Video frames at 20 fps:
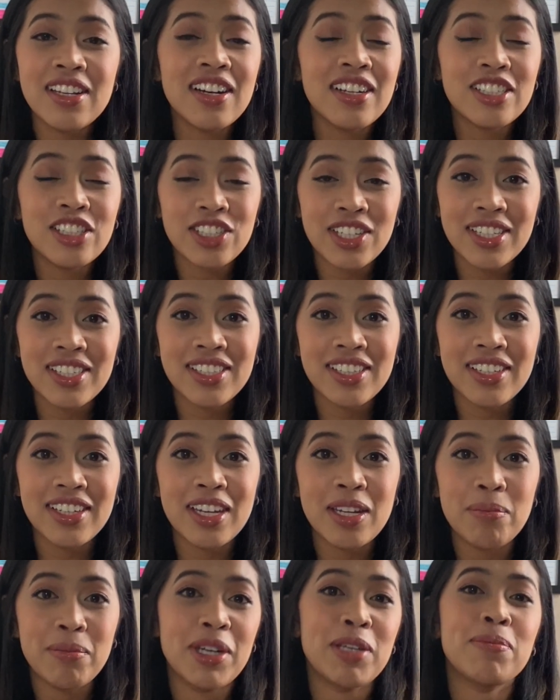just
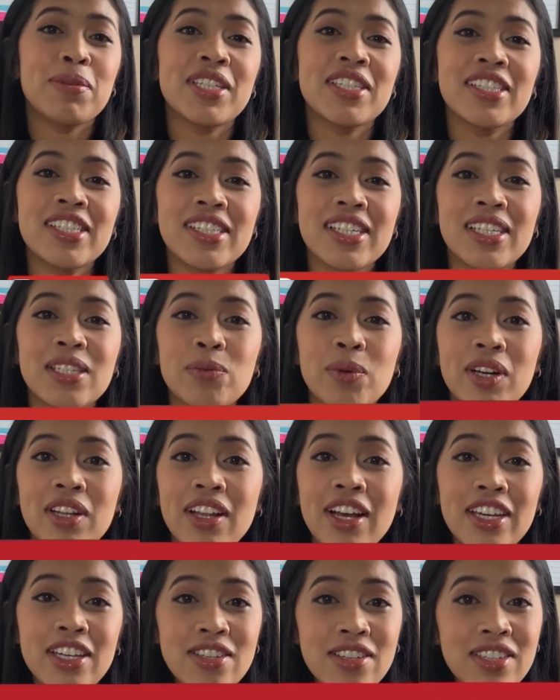in my business as well.
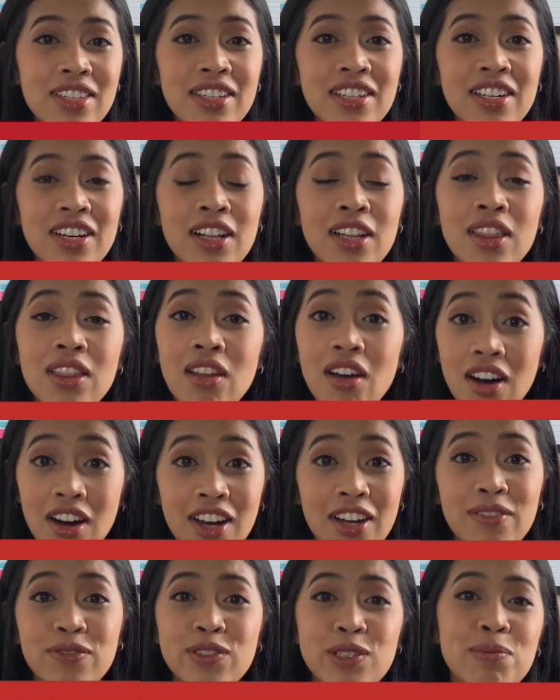I use it a
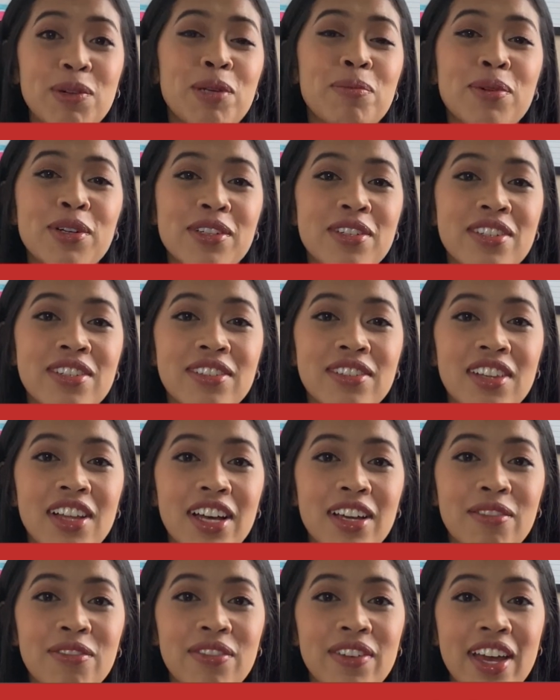lot for my personal
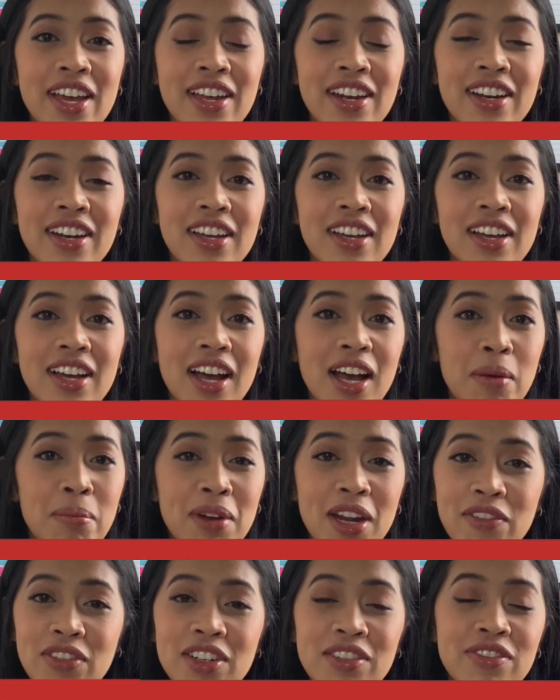life, and I'm
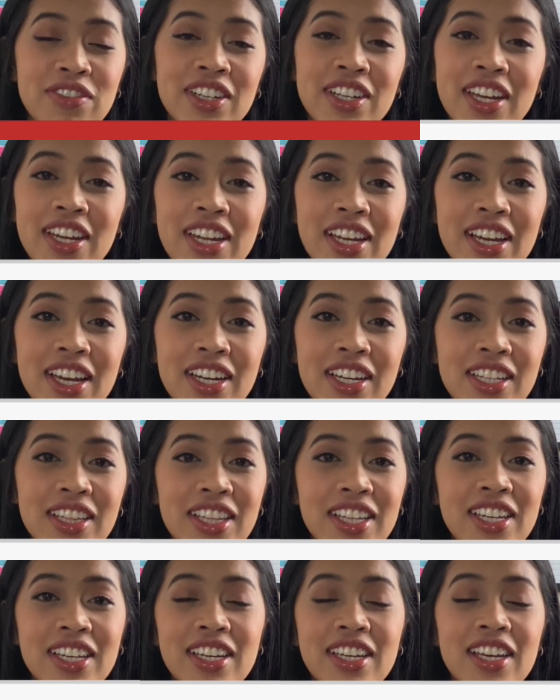never forgetting
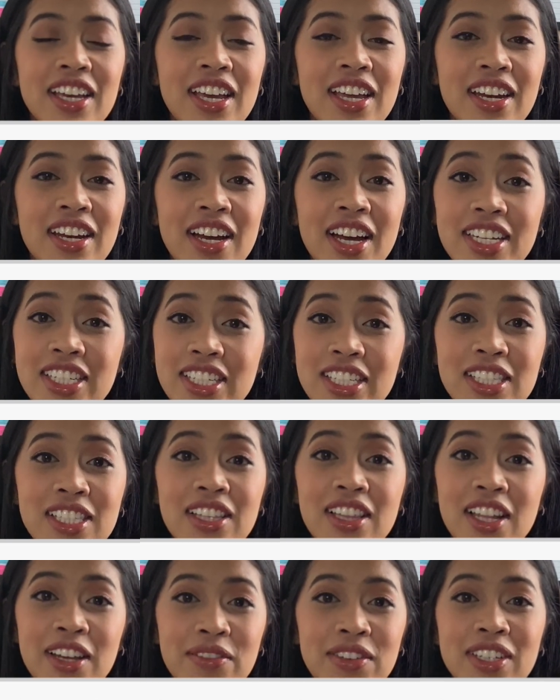anything, and I
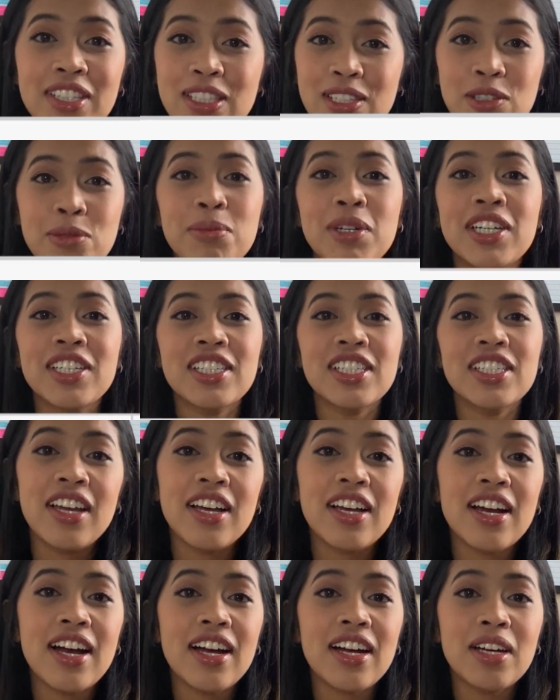just love it so much.
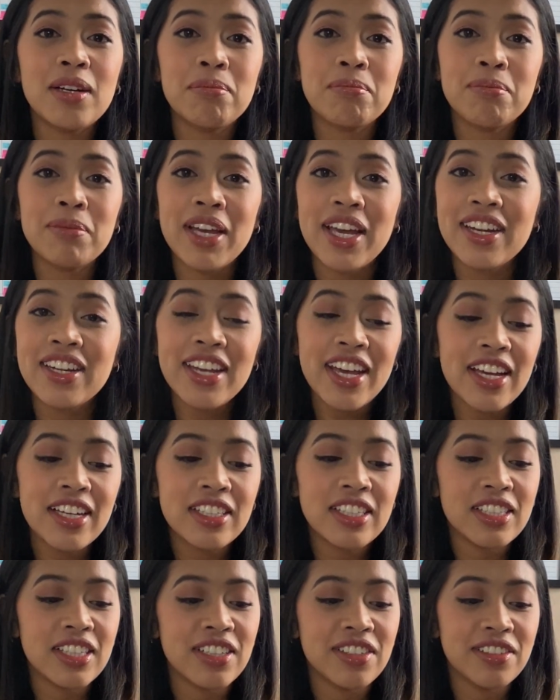And yeah,
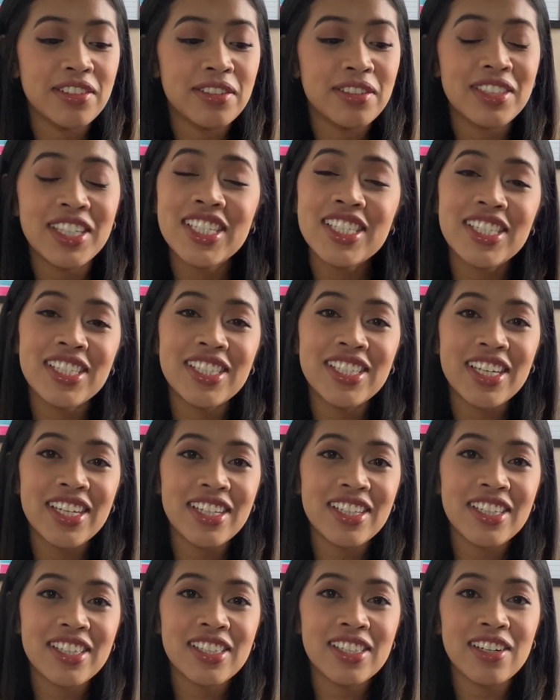so let's just
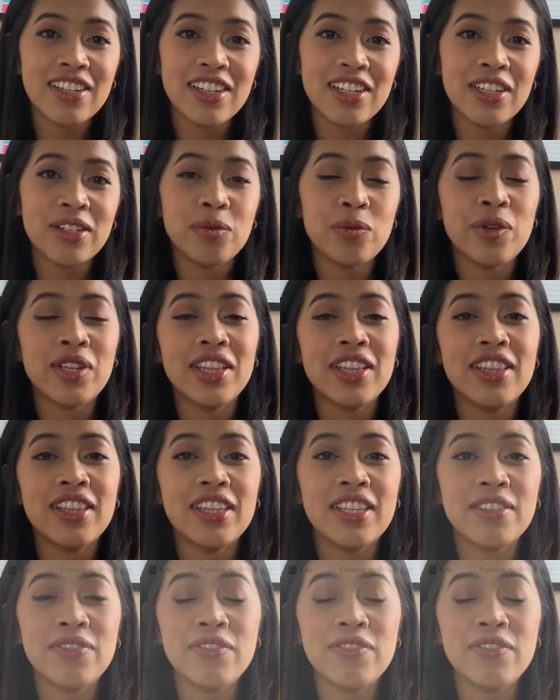get started with this